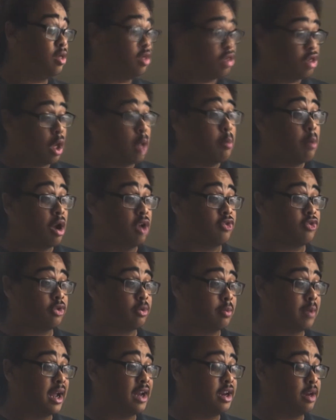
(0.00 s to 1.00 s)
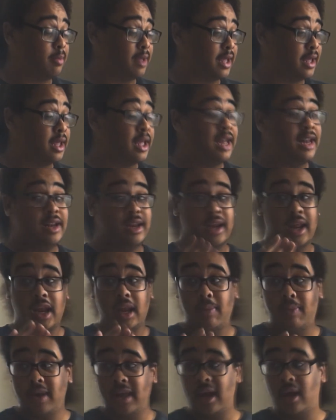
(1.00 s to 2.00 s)
you so much for reminding me. Did
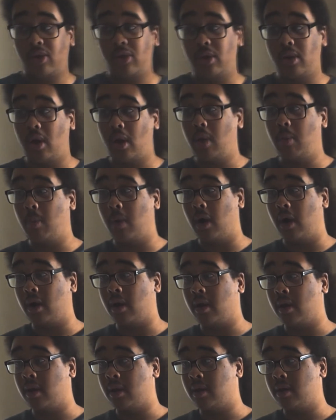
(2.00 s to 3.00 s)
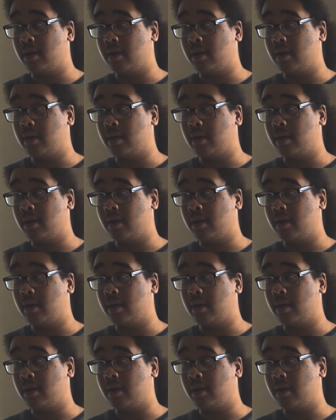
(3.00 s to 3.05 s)
anybody else do the homework?